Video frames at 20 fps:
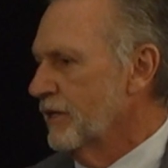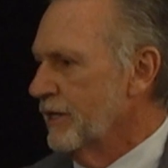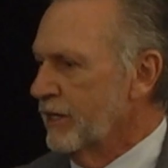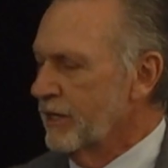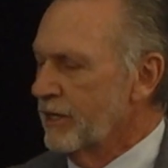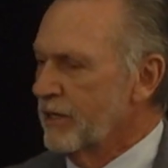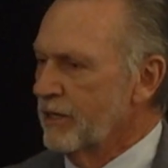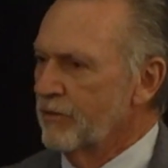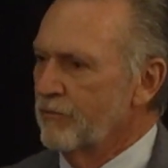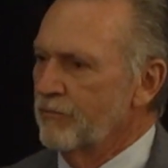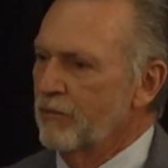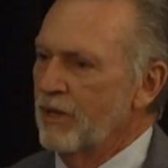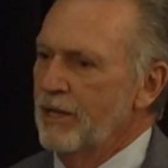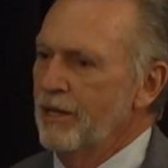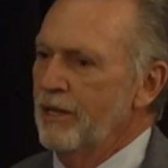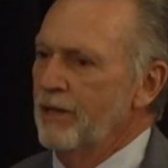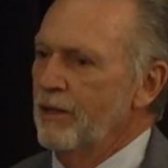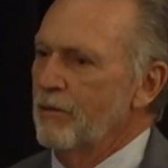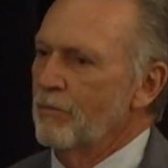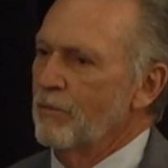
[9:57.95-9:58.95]
and
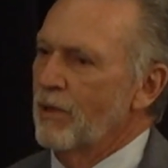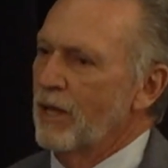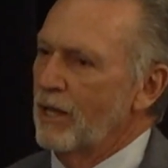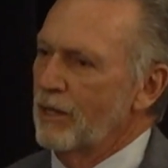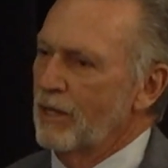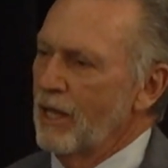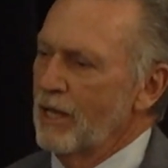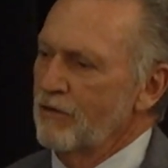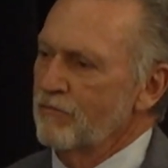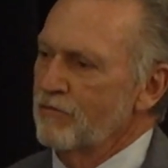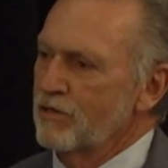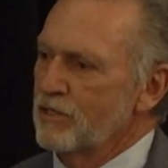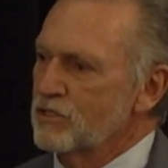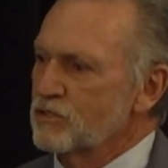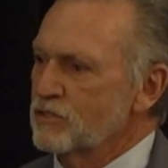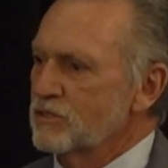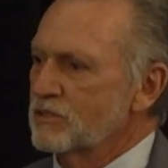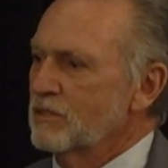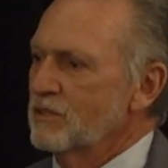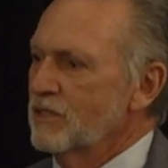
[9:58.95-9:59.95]
a lot of it
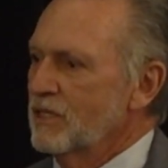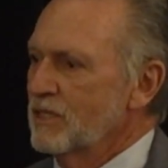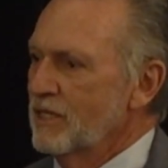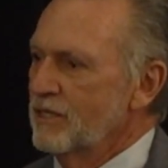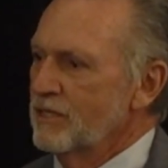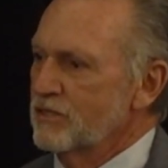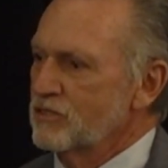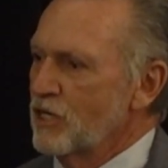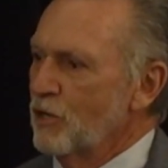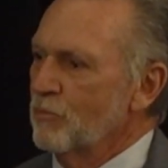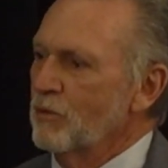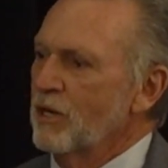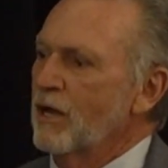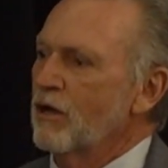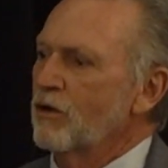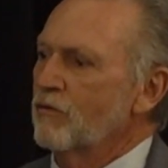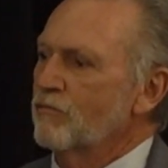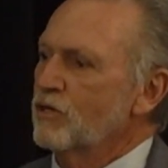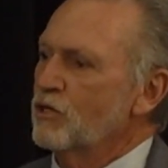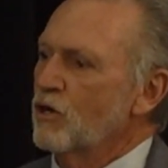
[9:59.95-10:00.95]
is coming
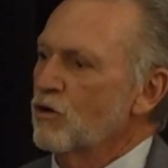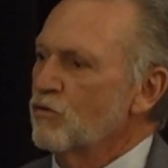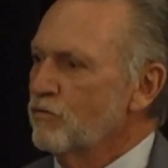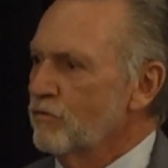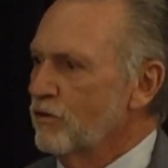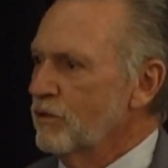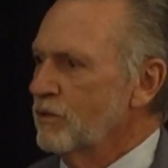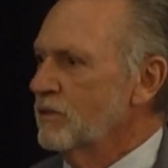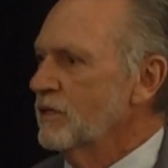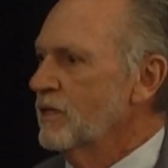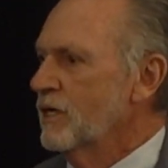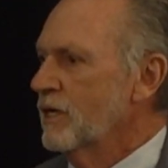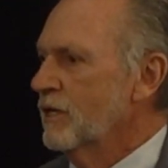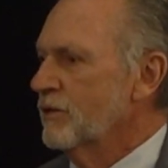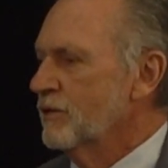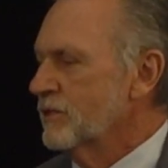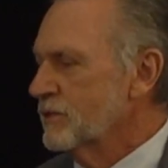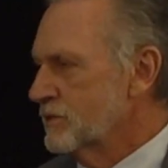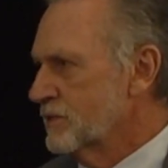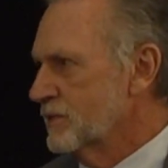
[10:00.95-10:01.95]
out of COVID
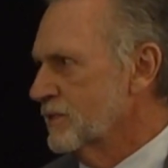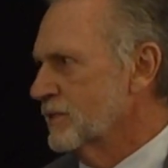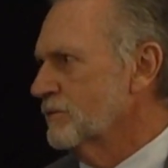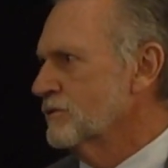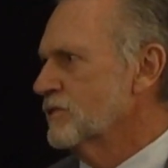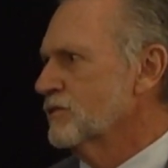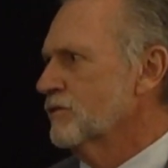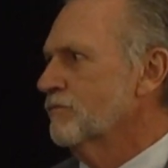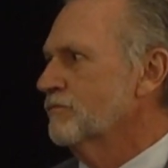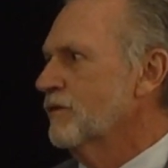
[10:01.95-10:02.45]
and this sense of